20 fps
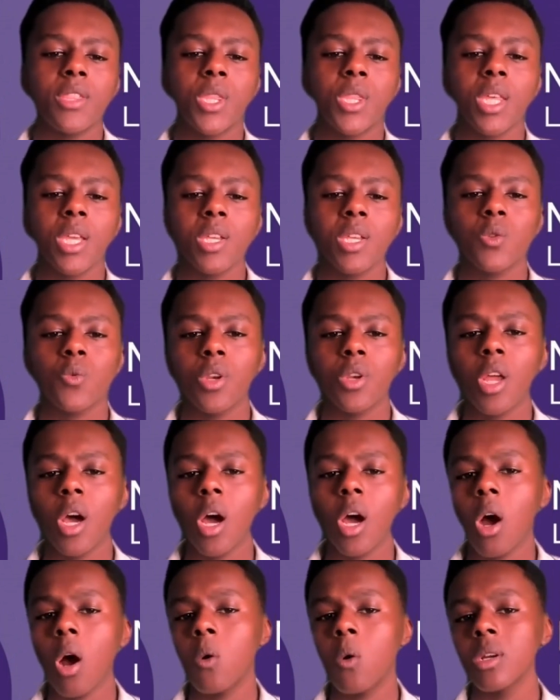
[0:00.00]
things will
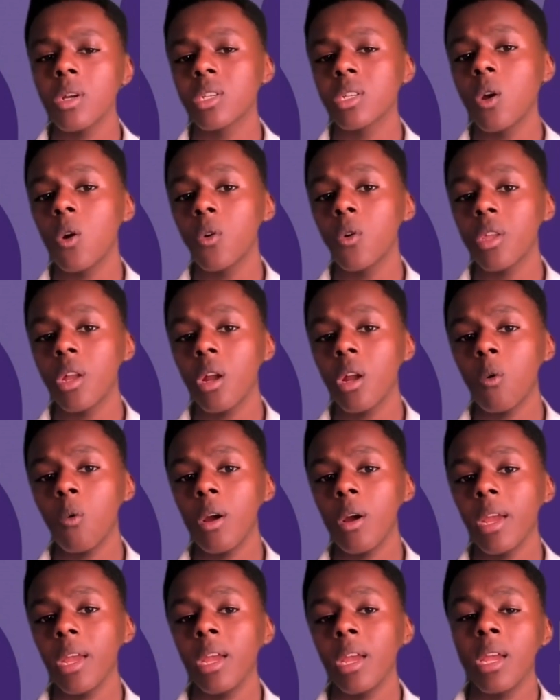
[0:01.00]
not always go their
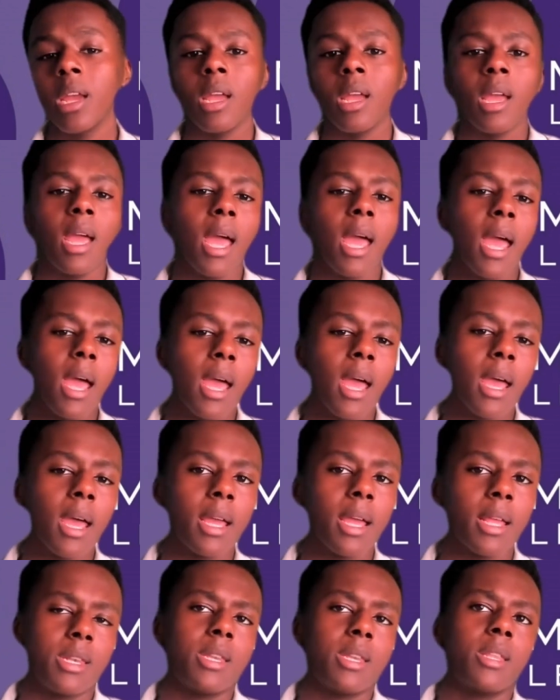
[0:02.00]
way,
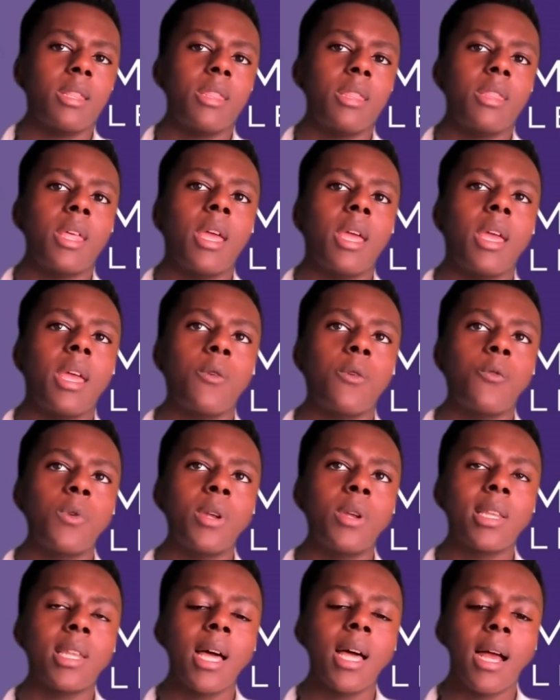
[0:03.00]
and they
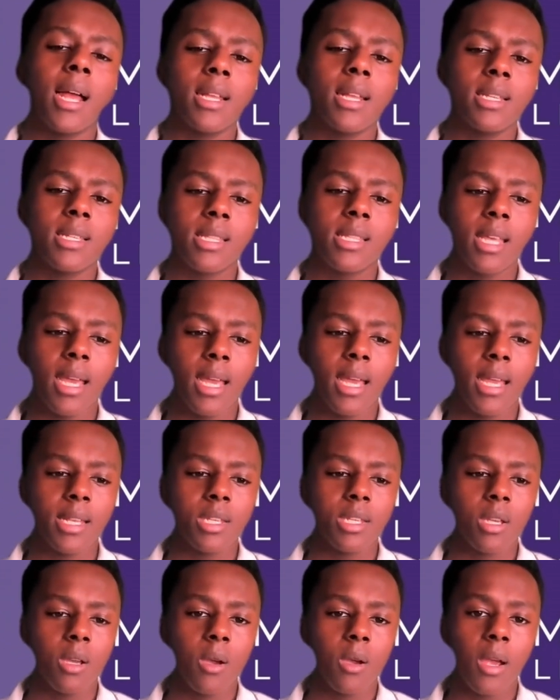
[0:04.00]
realize
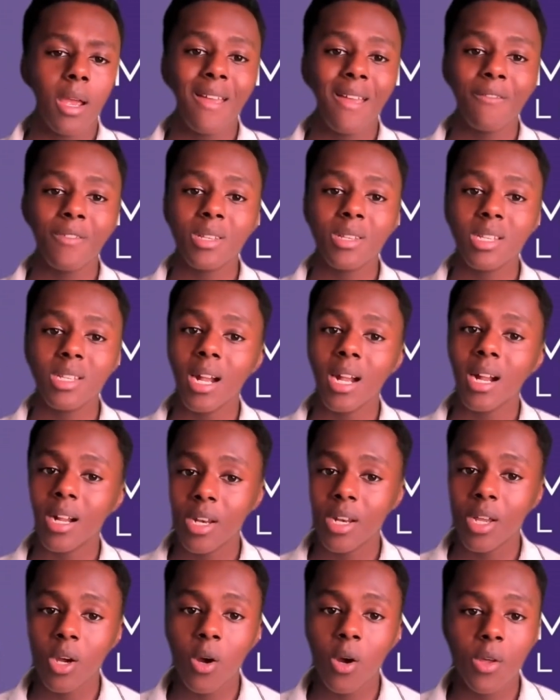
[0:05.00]
that if it's not
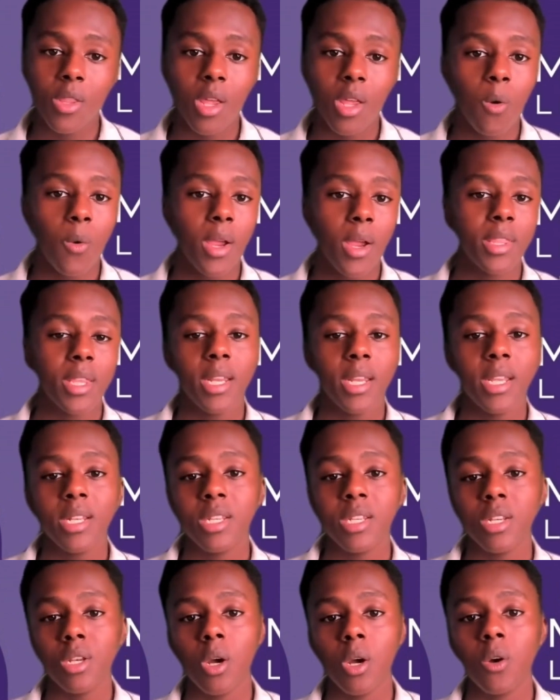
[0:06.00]
going to go their way, they need
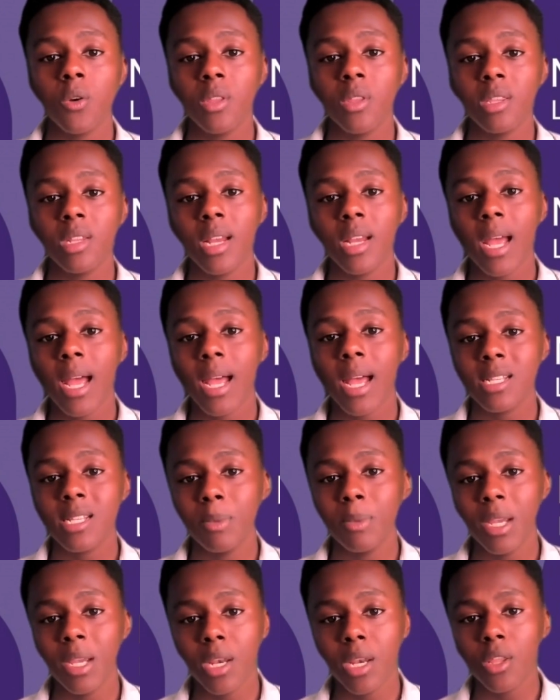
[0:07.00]
to know that there has to
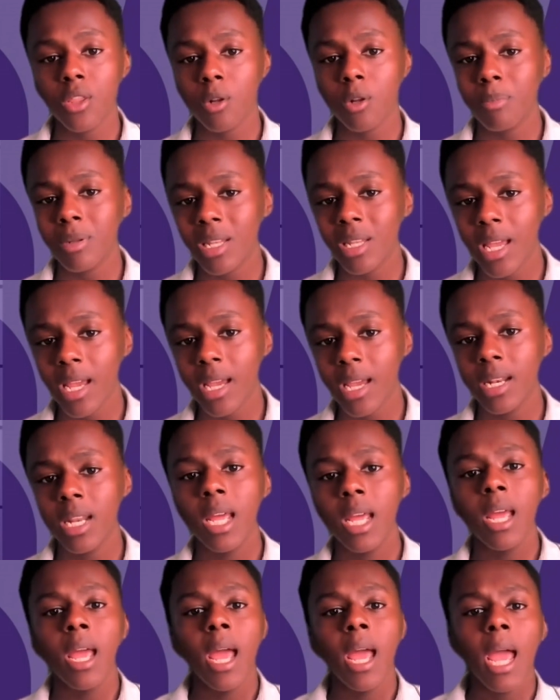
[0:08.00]
be another plan,
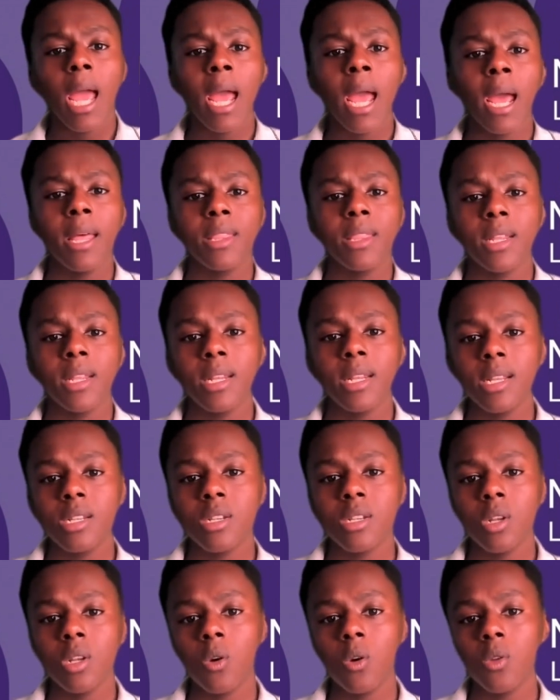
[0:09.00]
and they need
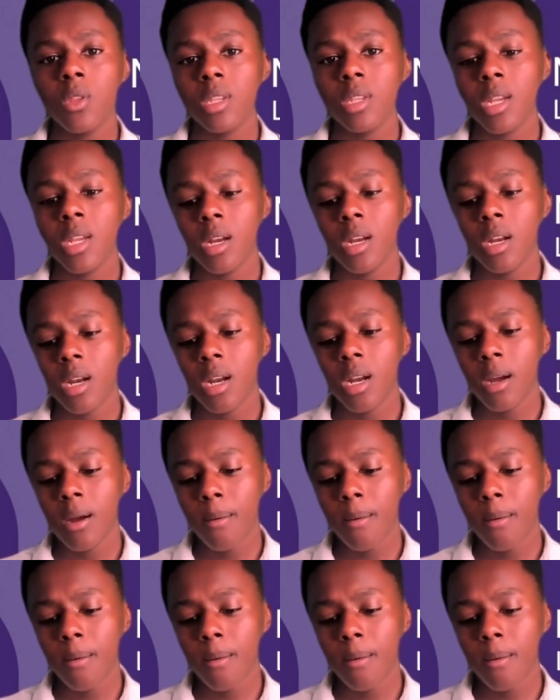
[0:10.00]
to know that that